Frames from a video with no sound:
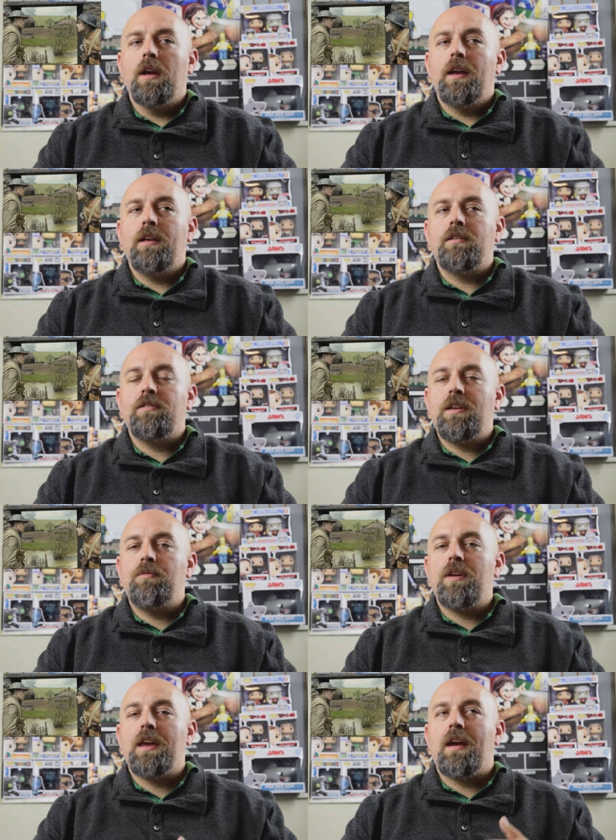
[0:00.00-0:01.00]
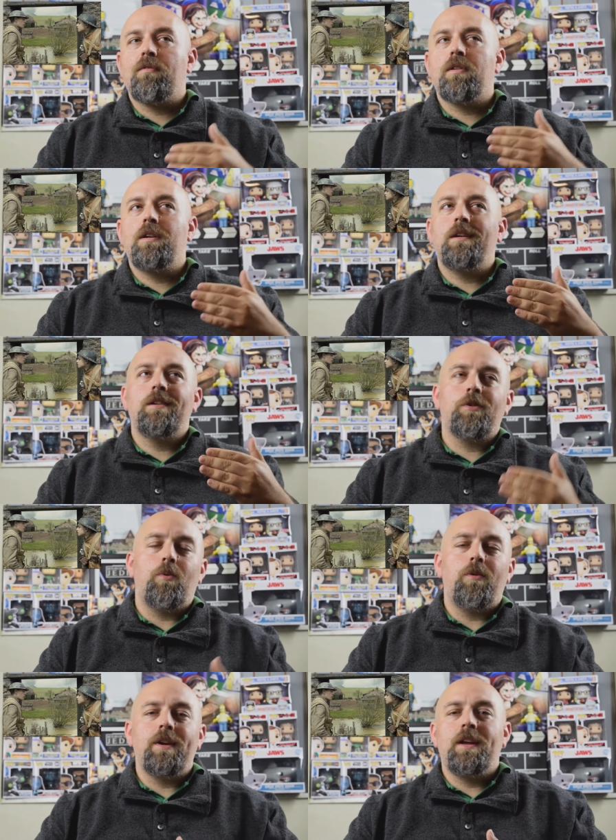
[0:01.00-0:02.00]
is it seems like every
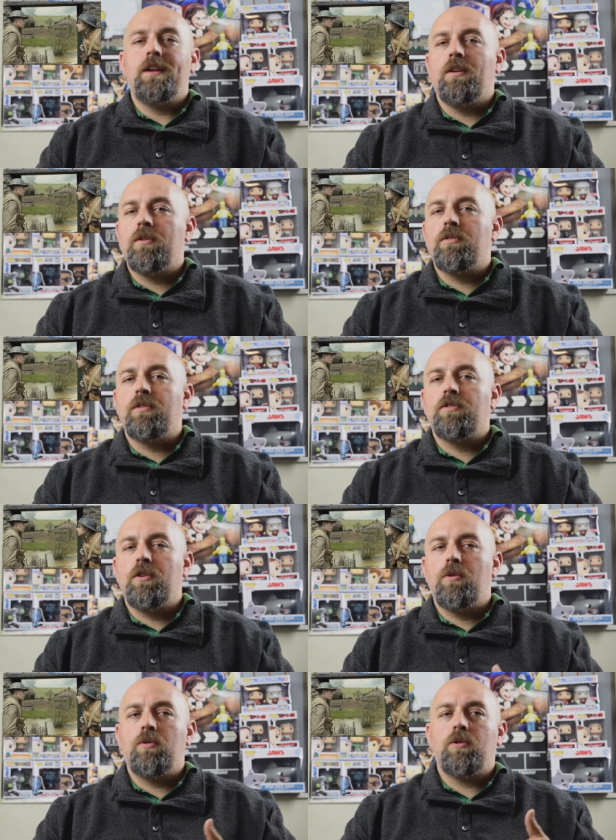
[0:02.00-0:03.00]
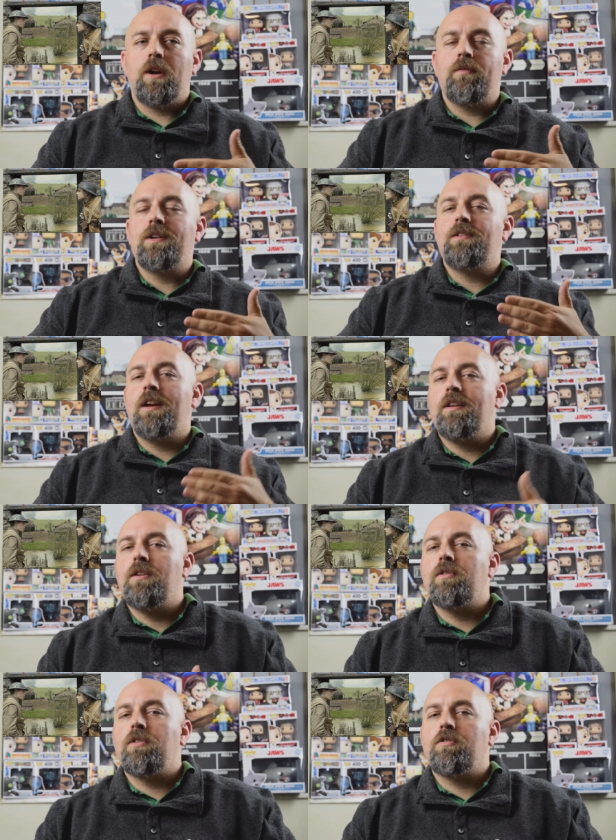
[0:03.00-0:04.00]
20 years or so, or every 10
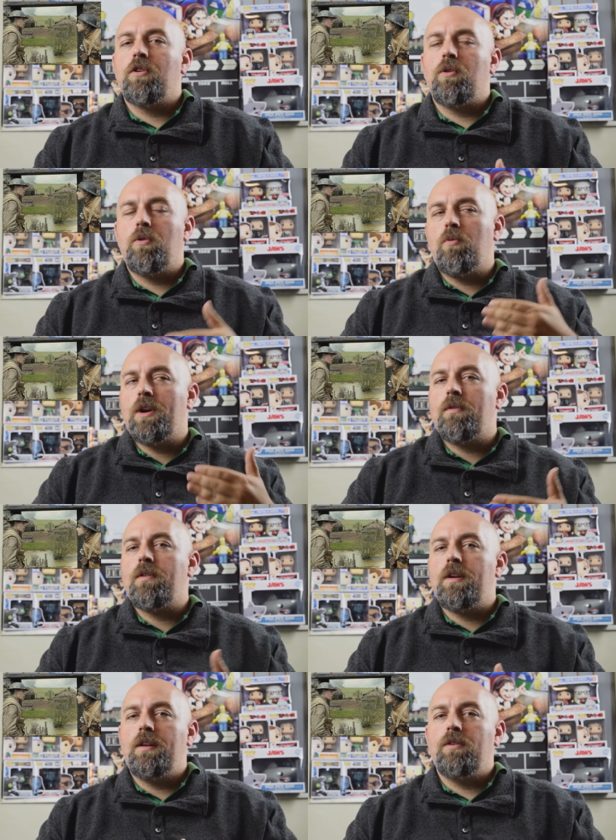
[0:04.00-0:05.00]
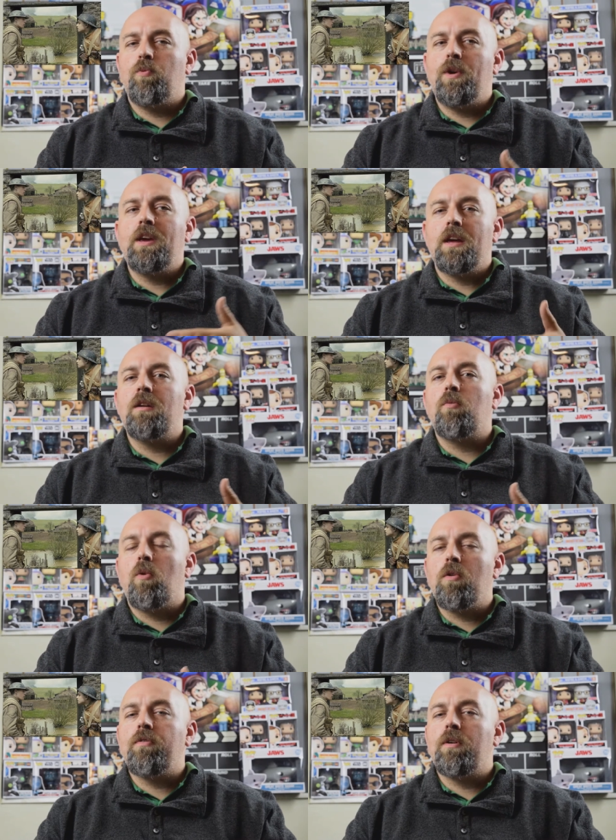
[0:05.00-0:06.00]
years or so, whatever it is, we get a
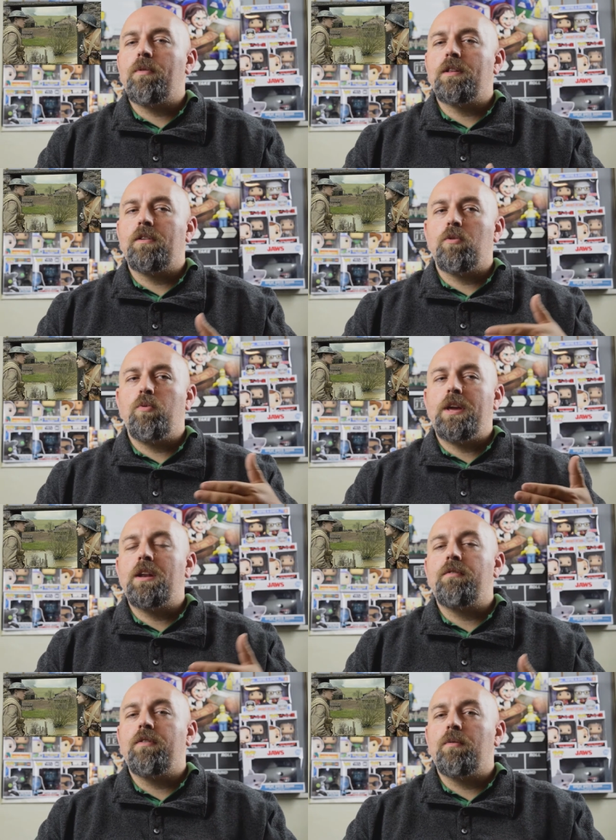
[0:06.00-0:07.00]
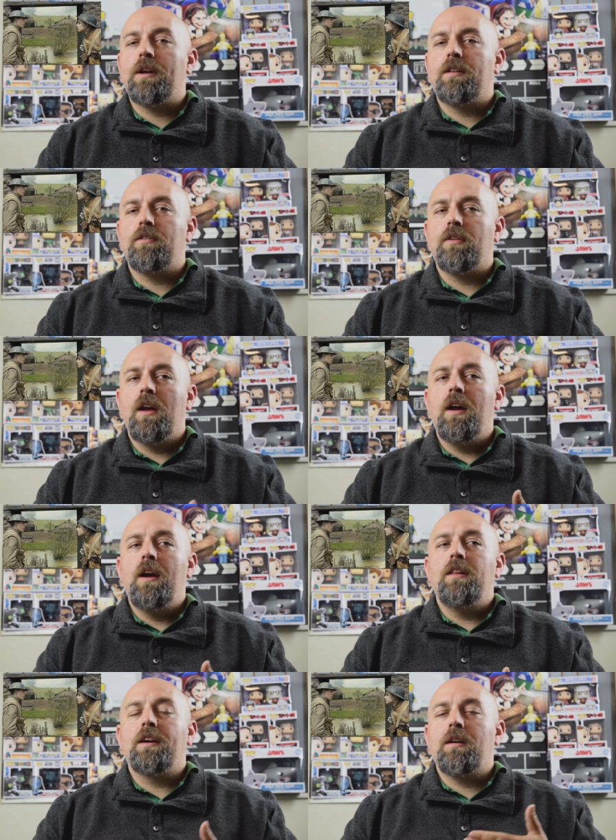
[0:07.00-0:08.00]
war film like this, or we get a film like this
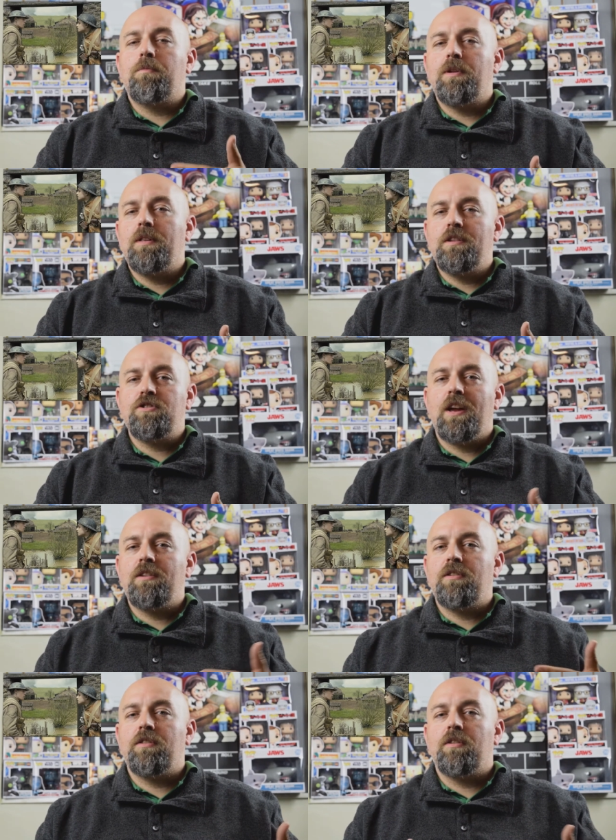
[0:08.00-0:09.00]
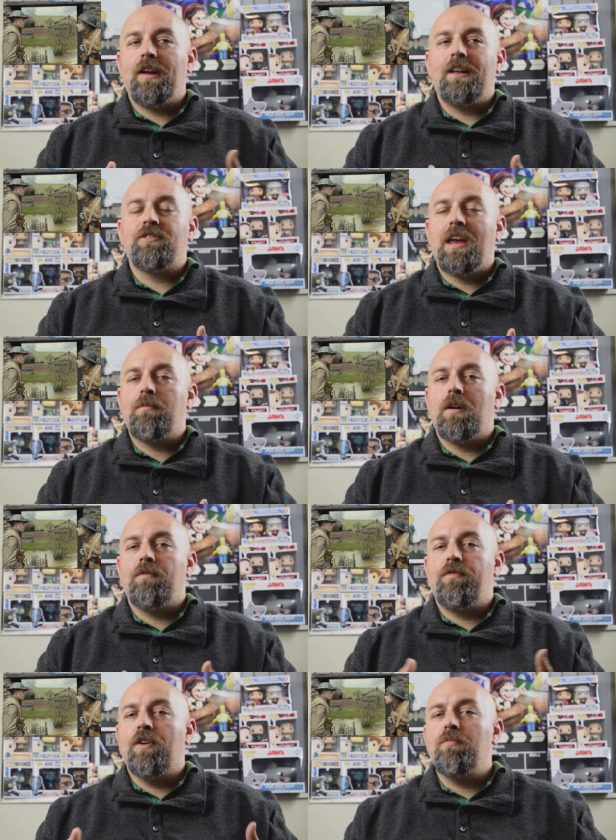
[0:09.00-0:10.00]
that completely changes the landscape
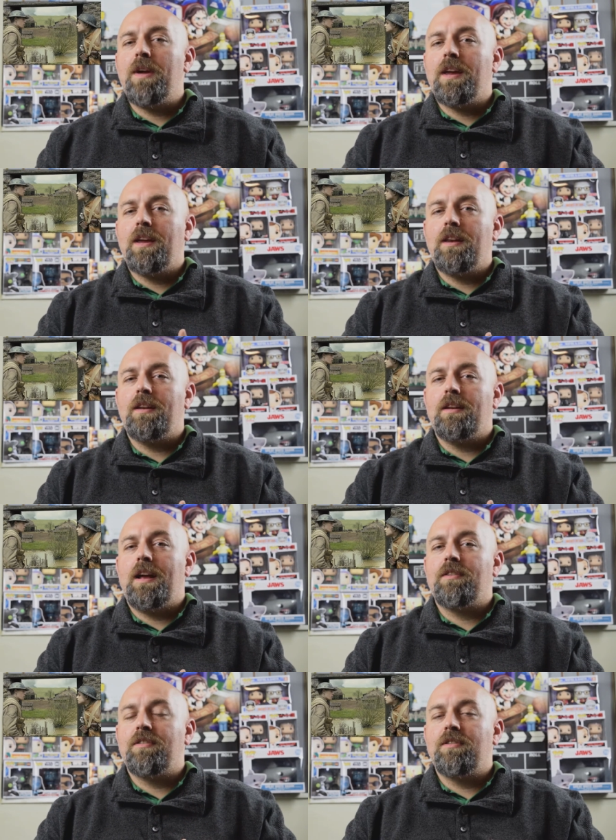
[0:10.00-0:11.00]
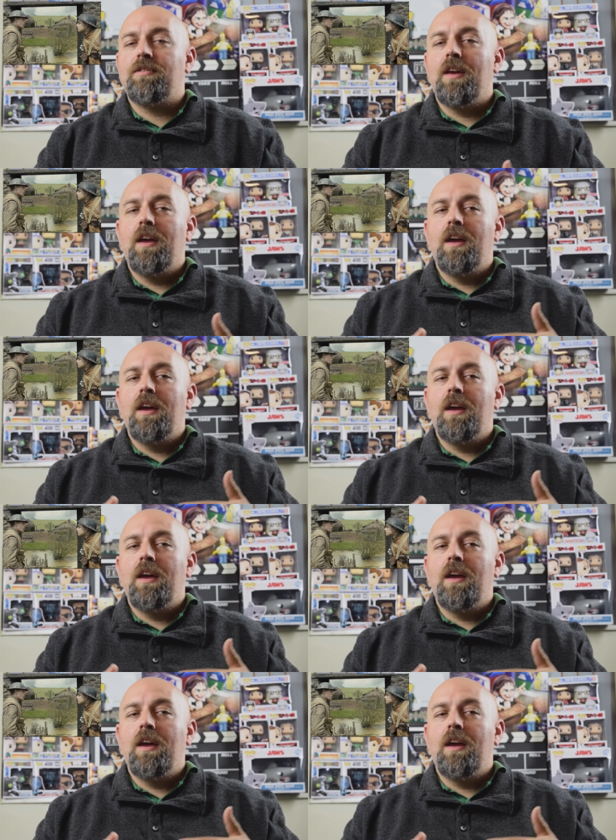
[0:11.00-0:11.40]
of filmmaking in essence.